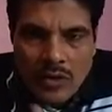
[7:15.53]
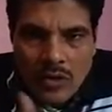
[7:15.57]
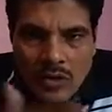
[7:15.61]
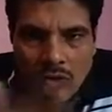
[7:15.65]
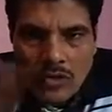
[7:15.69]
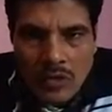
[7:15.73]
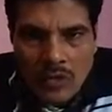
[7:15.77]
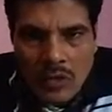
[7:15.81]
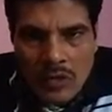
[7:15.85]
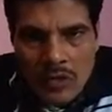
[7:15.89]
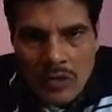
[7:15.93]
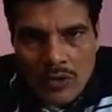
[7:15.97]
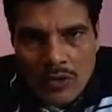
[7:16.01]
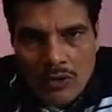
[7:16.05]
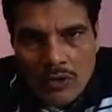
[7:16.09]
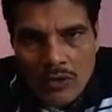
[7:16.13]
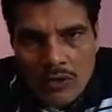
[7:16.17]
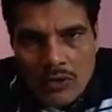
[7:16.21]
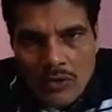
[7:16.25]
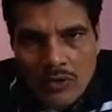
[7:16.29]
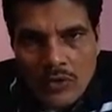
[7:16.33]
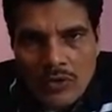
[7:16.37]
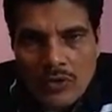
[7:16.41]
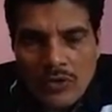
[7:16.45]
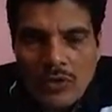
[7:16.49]
What to
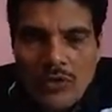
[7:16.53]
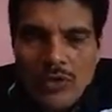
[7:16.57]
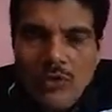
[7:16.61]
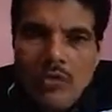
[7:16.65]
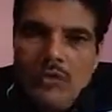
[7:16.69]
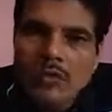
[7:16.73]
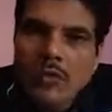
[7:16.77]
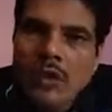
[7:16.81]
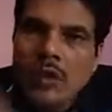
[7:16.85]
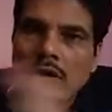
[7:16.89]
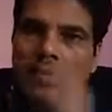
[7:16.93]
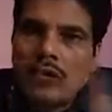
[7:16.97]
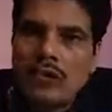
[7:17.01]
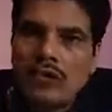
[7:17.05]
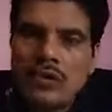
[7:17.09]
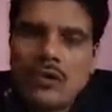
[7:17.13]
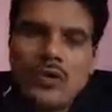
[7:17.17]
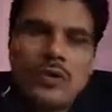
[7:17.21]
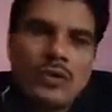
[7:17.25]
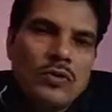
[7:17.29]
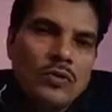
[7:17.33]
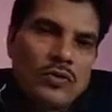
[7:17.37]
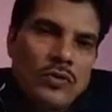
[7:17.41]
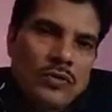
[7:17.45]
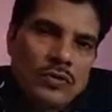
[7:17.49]
do, what
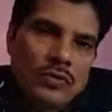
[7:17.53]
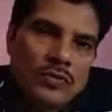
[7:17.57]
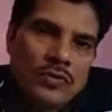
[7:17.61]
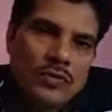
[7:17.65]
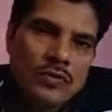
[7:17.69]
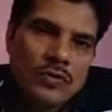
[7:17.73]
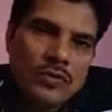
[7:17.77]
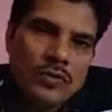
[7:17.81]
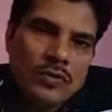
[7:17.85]
not to do,